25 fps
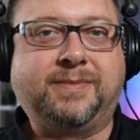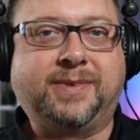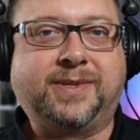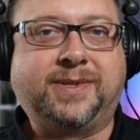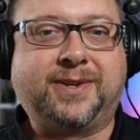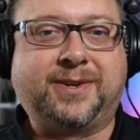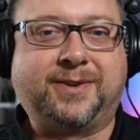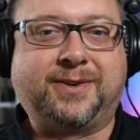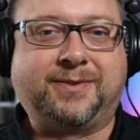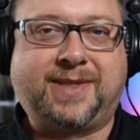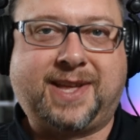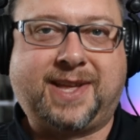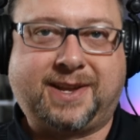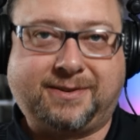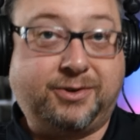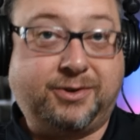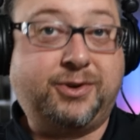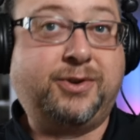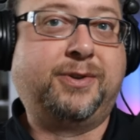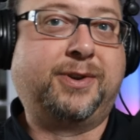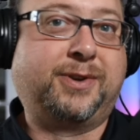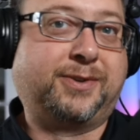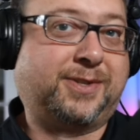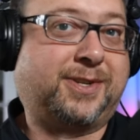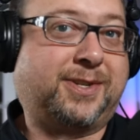So that
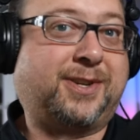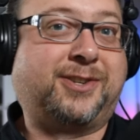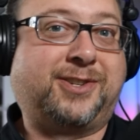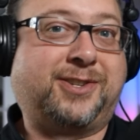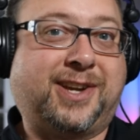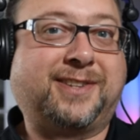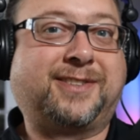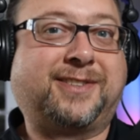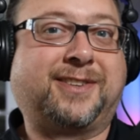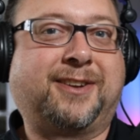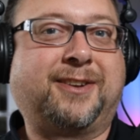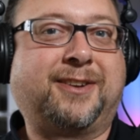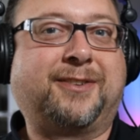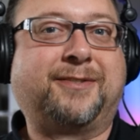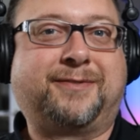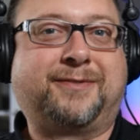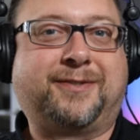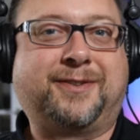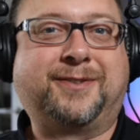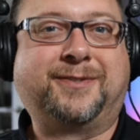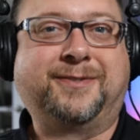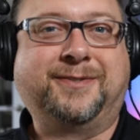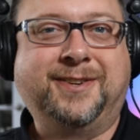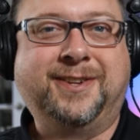kudos to Jessica for